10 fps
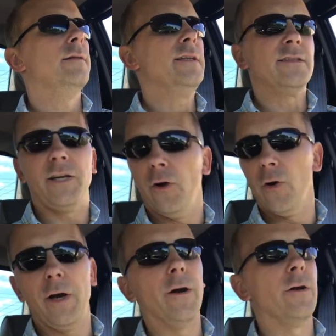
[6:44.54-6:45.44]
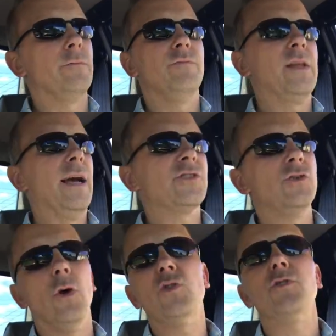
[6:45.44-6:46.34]
The interior has
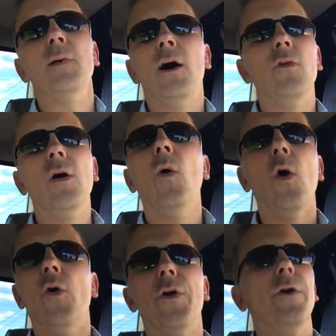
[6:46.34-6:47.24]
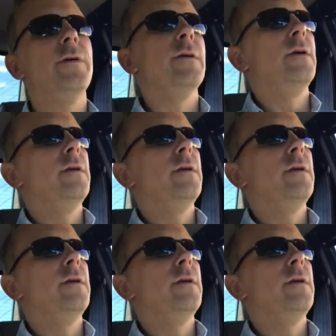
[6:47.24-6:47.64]
no smell, no odor.